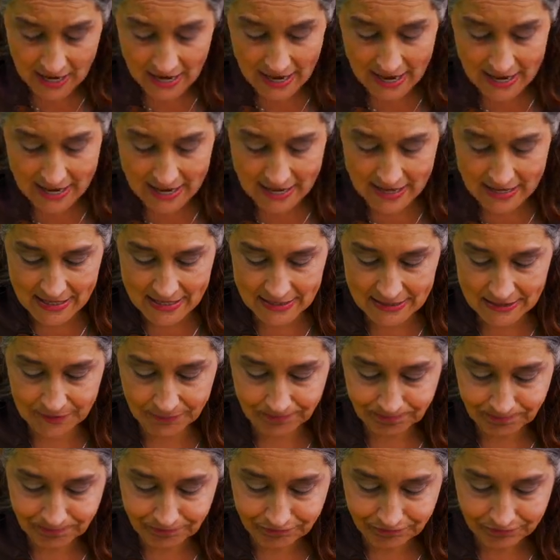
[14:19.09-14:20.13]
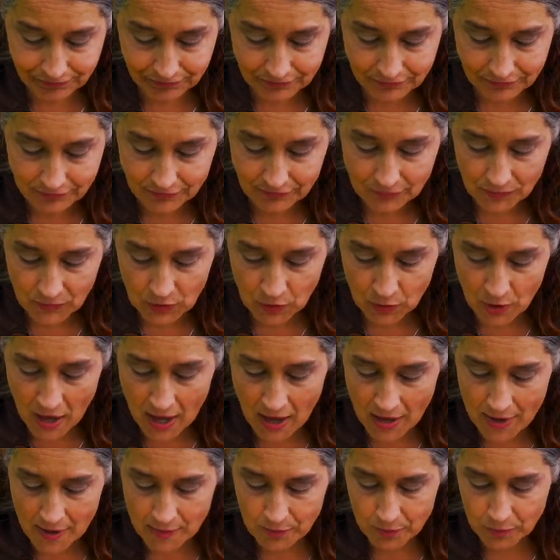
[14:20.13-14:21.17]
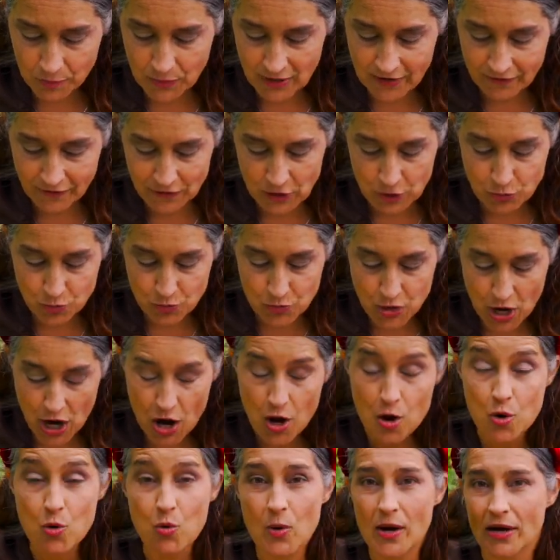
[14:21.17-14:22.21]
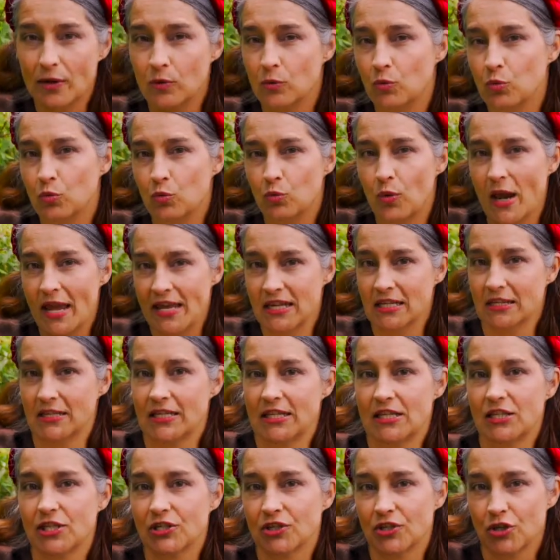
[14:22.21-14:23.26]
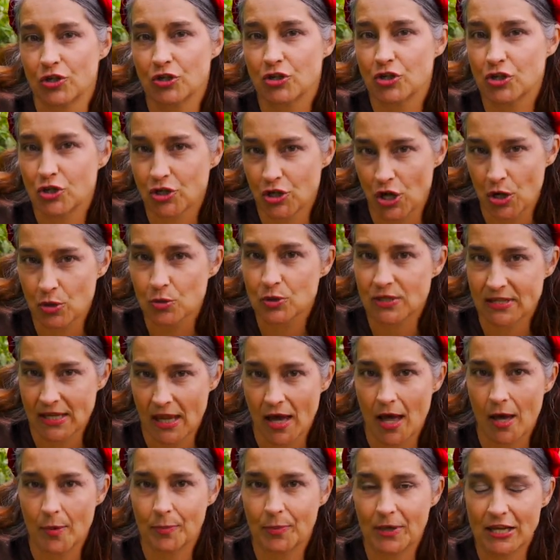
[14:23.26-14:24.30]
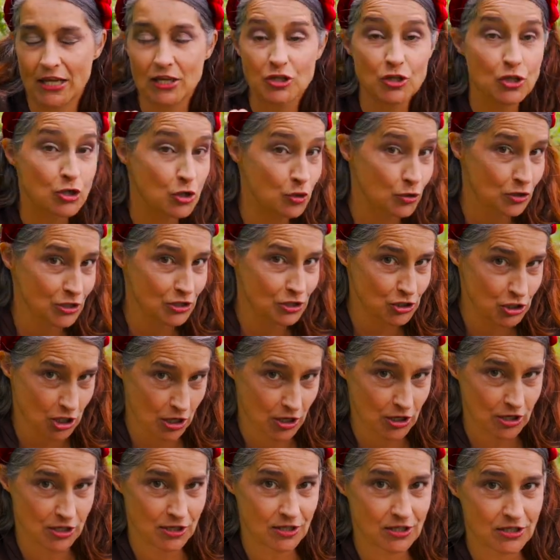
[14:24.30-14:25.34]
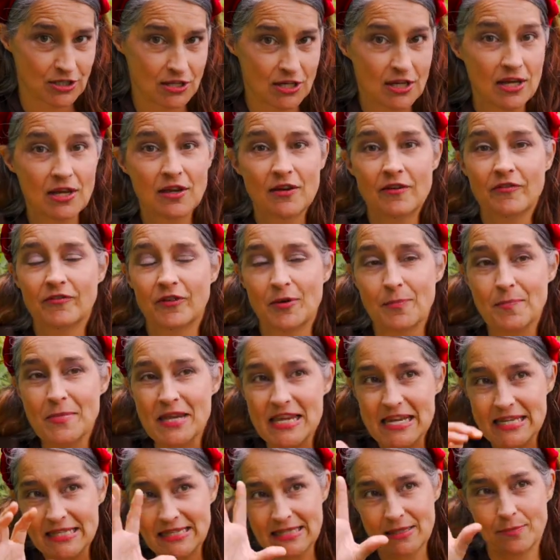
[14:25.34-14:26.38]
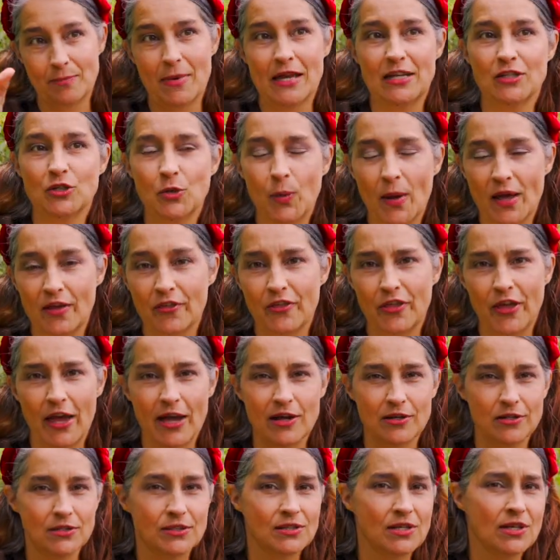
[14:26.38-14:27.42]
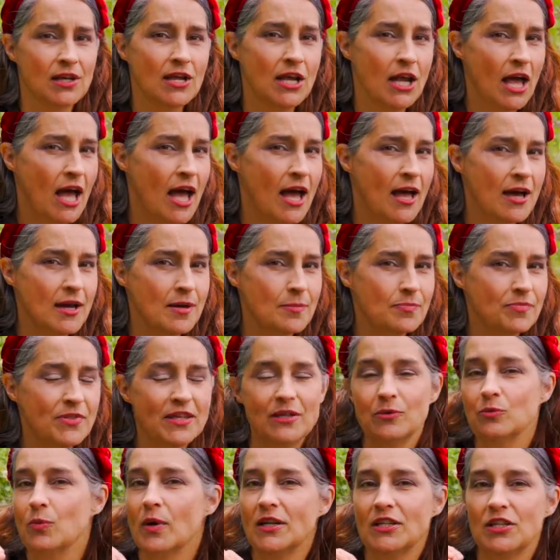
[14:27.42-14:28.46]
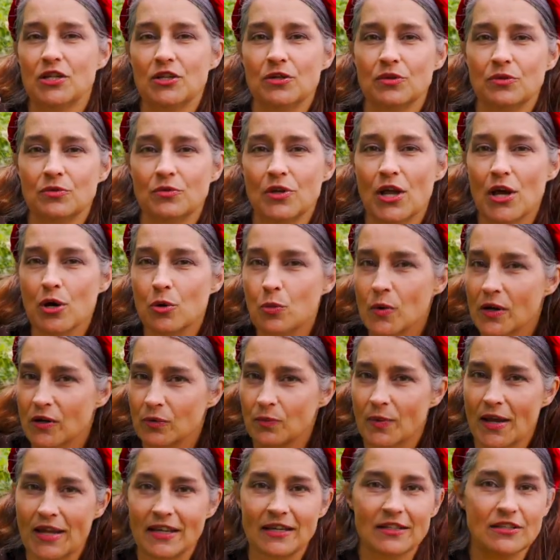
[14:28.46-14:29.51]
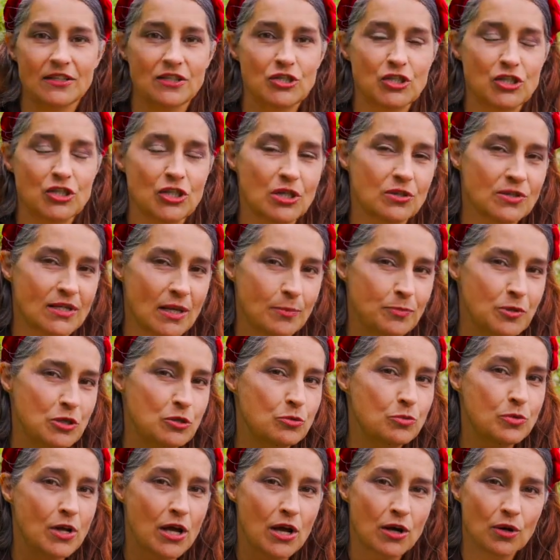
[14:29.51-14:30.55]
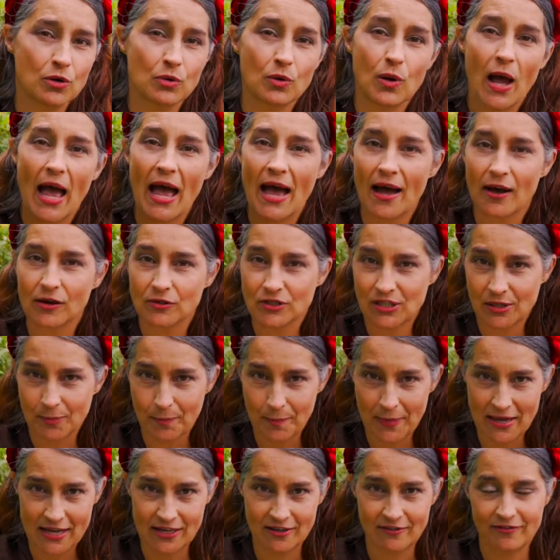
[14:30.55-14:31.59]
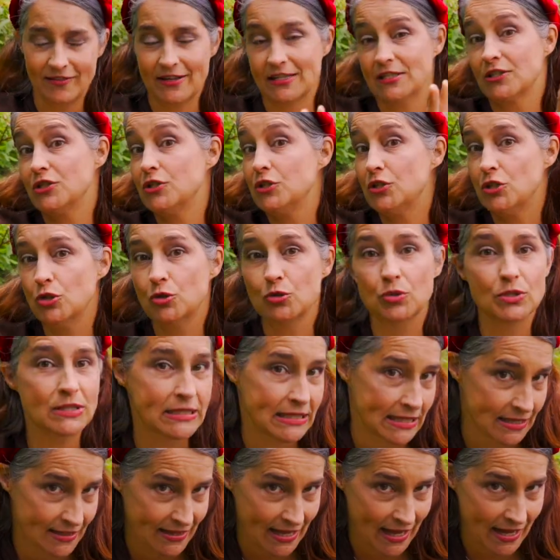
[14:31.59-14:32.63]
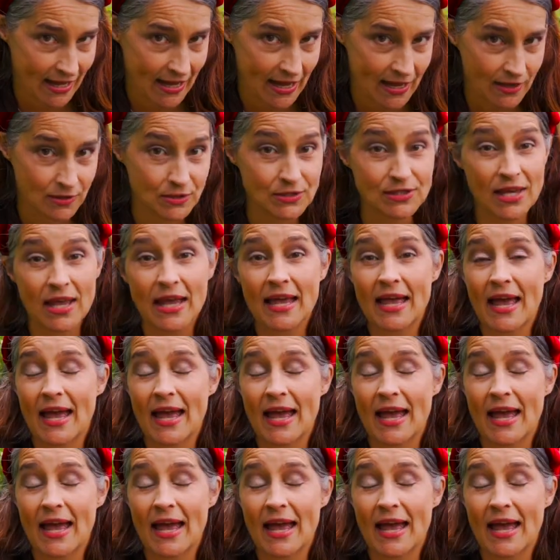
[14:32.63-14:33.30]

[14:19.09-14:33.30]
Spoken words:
And if you know where Regulus shows up in your chart, for me it's in my 12th house, then when you know where Regulus shows up, you know how to manifest using that house.